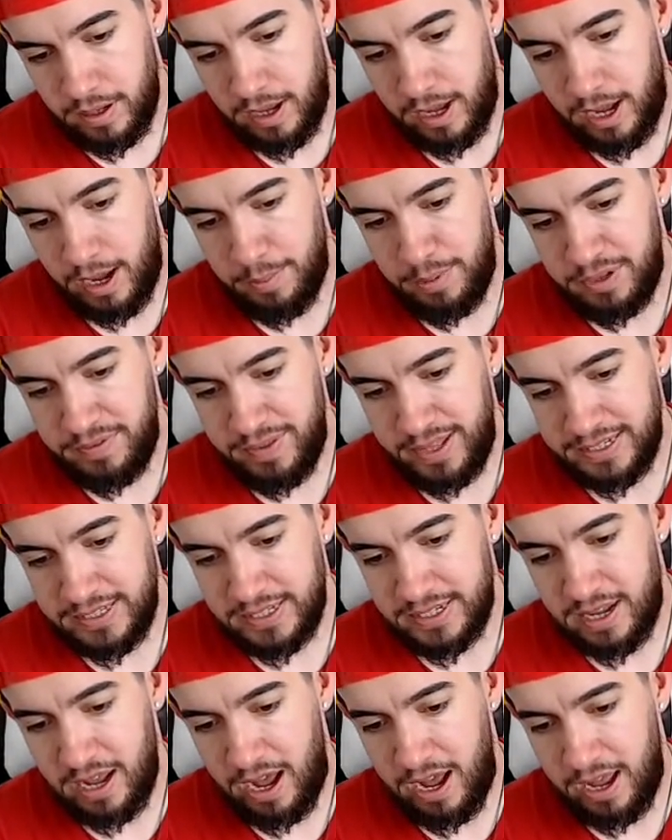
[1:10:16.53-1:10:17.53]
I believe that's
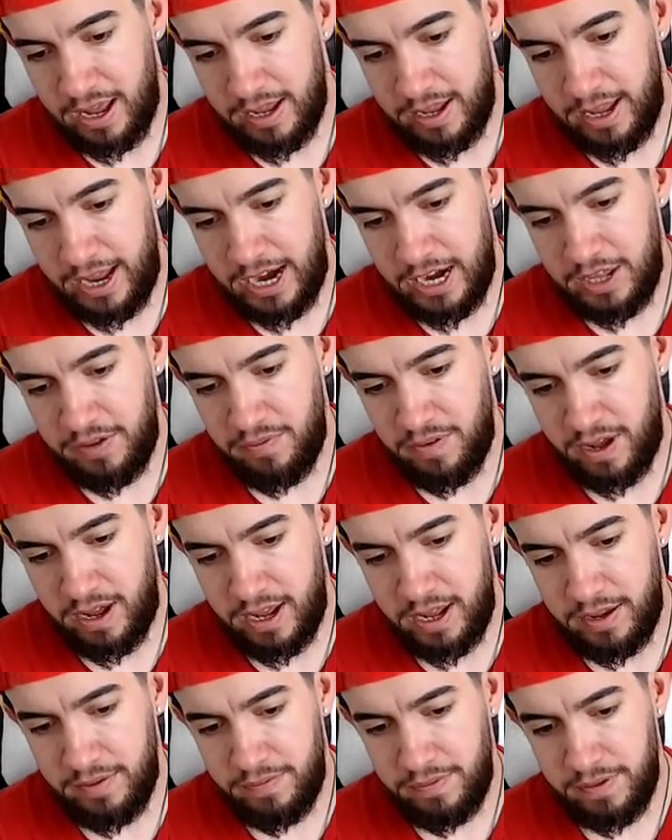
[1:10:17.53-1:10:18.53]
Scott,
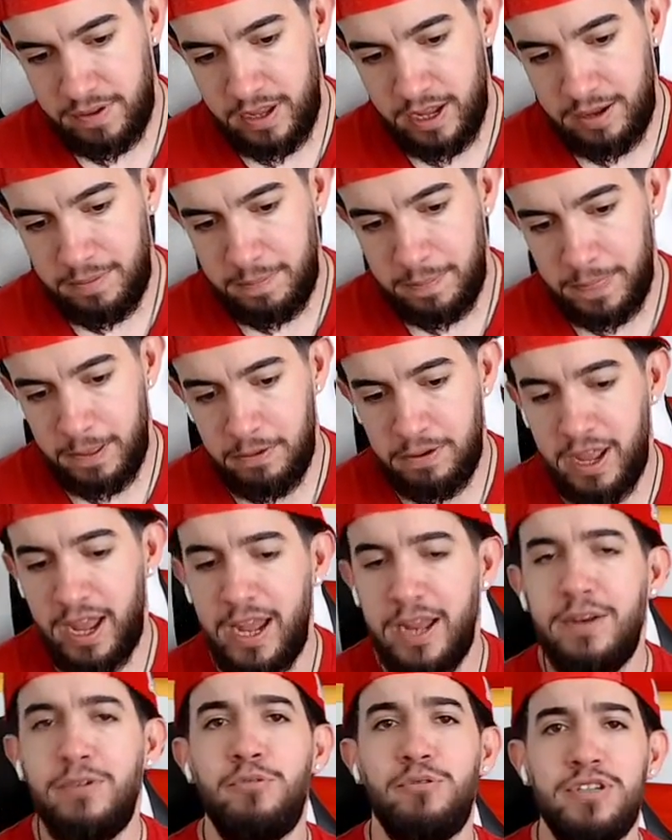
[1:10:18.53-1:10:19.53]
85. Yep.
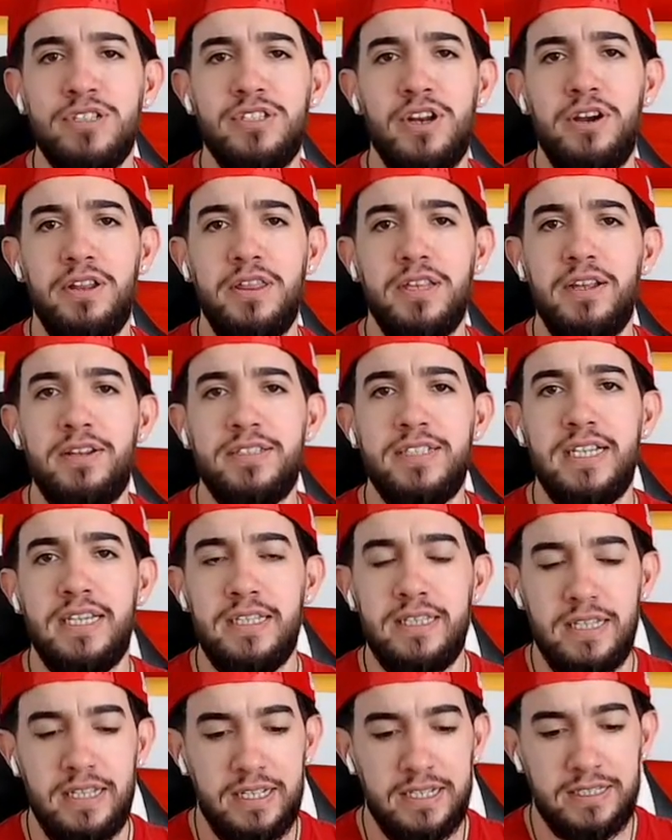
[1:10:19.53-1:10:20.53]
Okay. We're starting to see
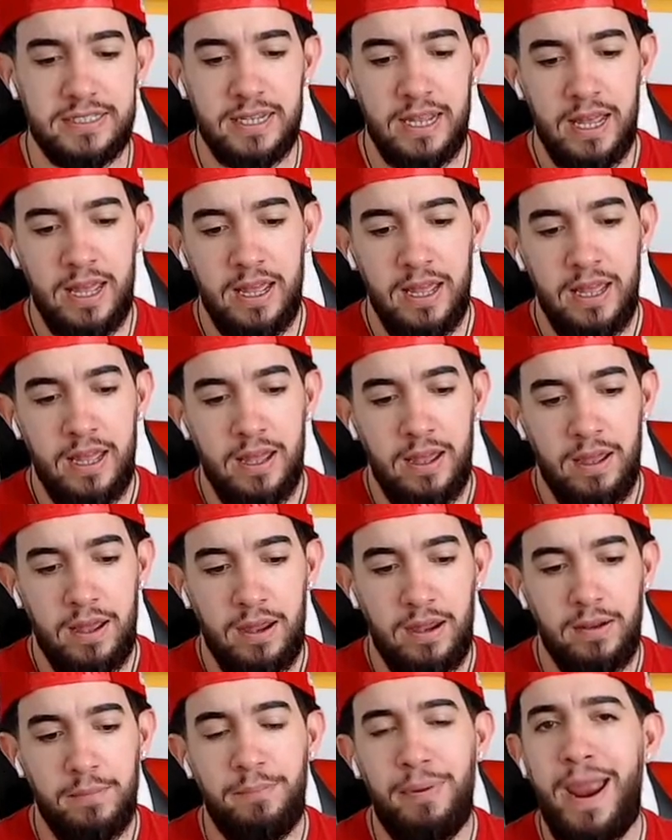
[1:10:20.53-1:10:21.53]
these
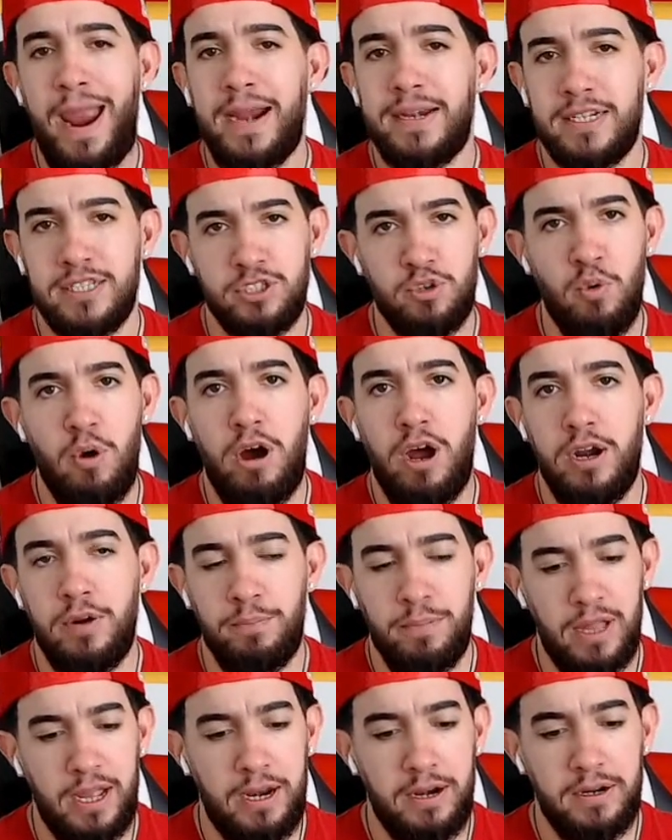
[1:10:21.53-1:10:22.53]
practice squad
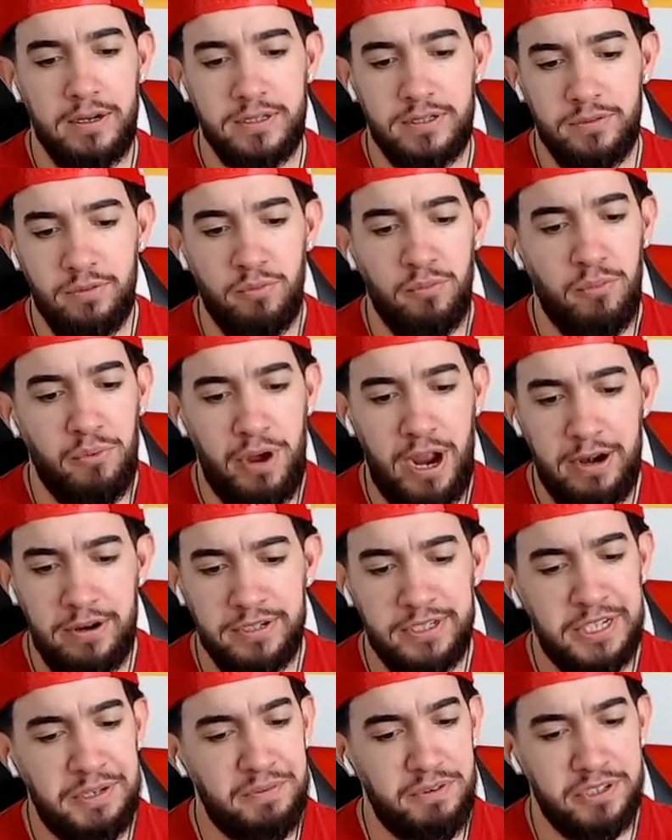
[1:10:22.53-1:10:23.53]
players, wide
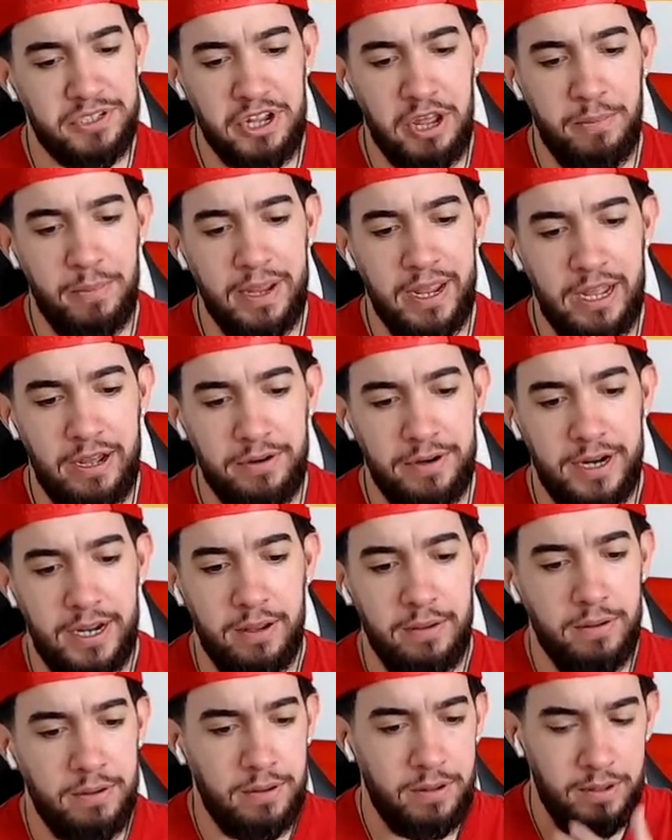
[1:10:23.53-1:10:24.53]
receivers coming out
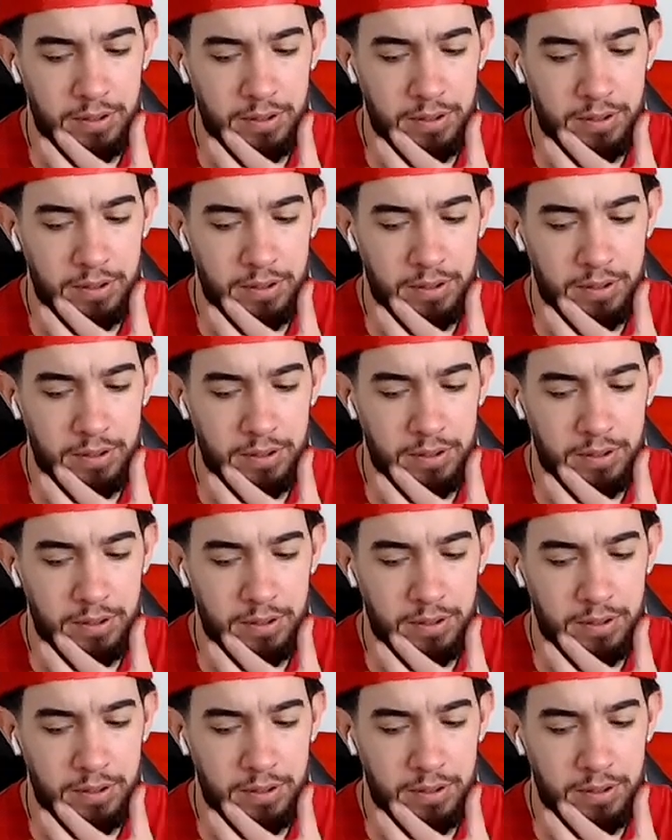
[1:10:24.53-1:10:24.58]
now.